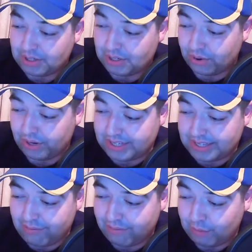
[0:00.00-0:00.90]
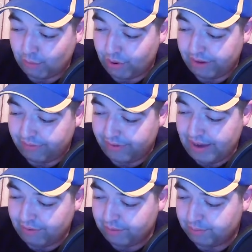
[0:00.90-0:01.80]
Story is definitely worthy
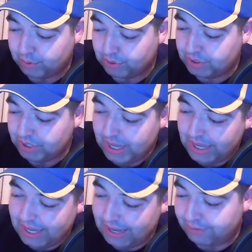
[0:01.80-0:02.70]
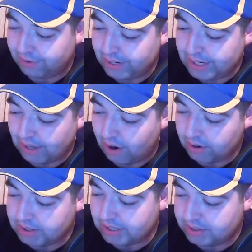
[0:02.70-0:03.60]
favorite, but if there is a
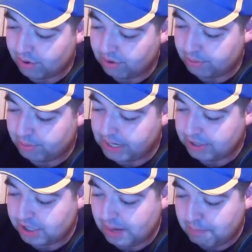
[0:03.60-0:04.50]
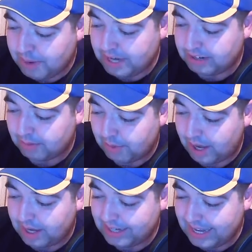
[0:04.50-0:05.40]
horse that's going to potentially beat him,
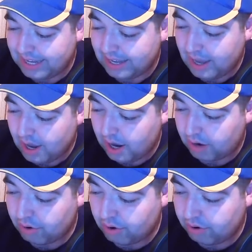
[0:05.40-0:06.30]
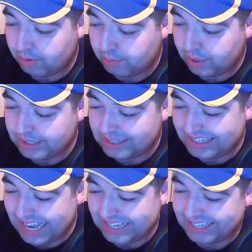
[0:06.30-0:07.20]
I think Aurora
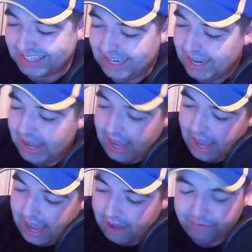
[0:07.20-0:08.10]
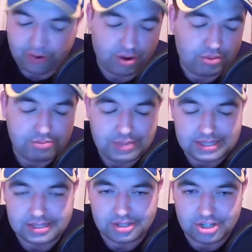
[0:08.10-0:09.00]
Princess for
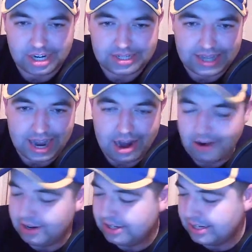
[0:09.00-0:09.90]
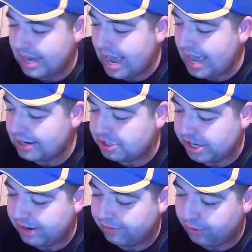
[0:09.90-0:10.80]
Mrs. Jessica Harrington and
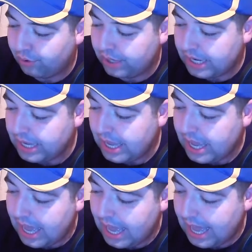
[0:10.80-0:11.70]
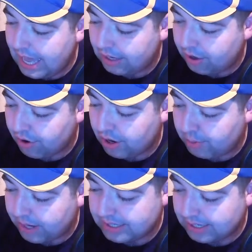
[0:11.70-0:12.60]
Shane Foley. Currently
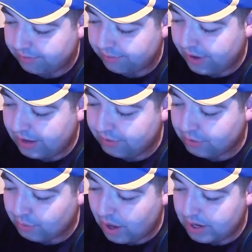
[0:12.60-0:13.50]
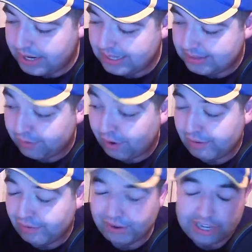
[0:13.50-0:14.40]
priced at 5-1. It's
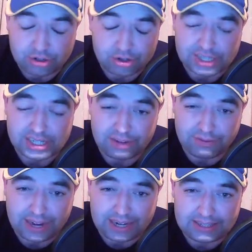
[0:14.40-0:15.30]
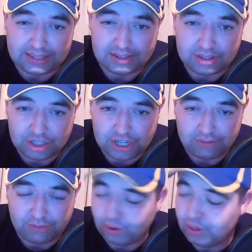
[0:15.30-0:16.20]
very, very interesting the fact that
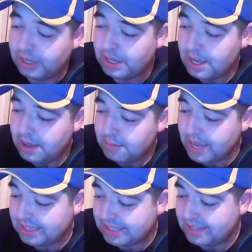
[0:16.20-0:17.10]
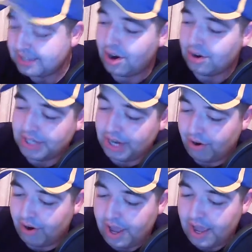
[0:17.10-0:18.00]
Shane Foley picks this horse
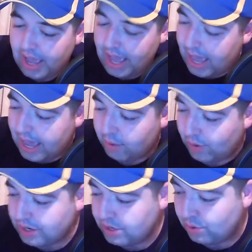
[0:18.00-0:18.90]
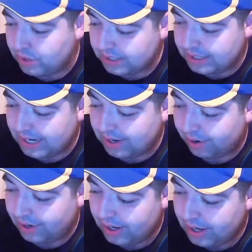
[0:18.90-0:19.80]
here. When you
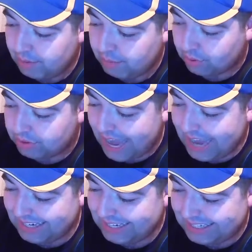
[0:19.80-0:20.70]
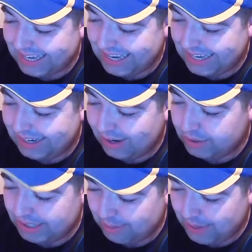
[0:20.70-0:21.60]
consider Protagonist, it
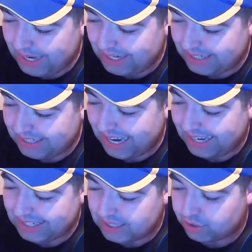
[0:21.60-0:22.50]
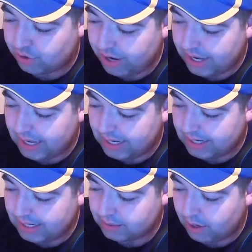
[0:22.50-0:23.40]
looks to be the second string in
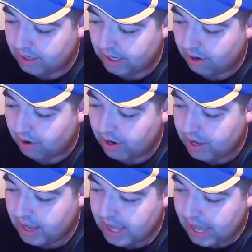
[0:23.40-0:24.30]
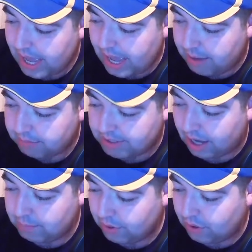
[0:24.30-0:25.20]
this one here.
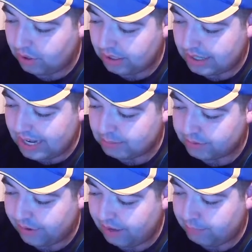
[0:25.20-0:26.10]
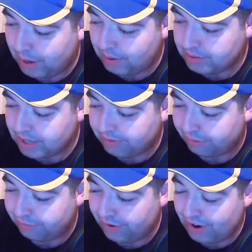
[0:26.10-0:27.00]
Scott McCullough claims £5 off a
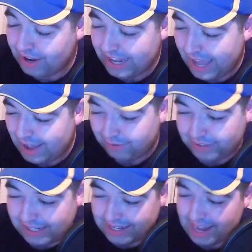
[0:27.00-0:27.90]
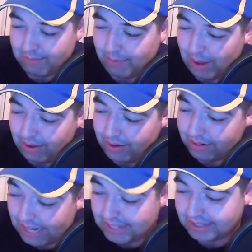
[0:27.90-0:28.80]
fairly hefty 10
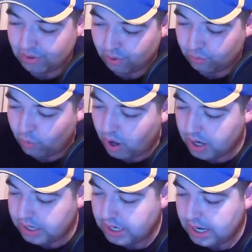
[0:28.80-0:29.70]
stone one.